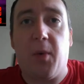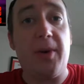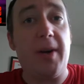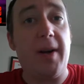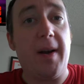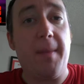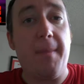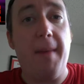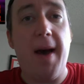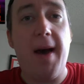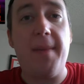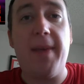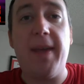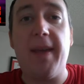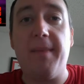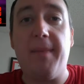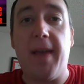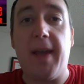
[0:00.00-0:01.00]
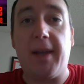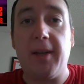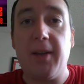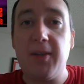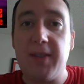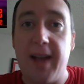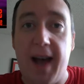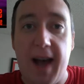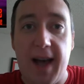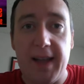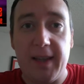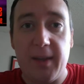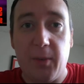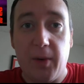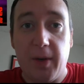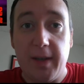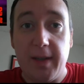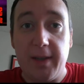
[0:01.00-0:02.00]
wherein a mob hitman goes to
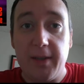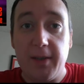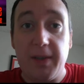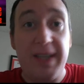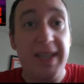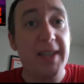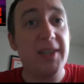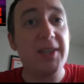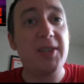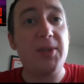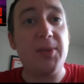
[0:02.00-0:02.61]
Hollywood to kill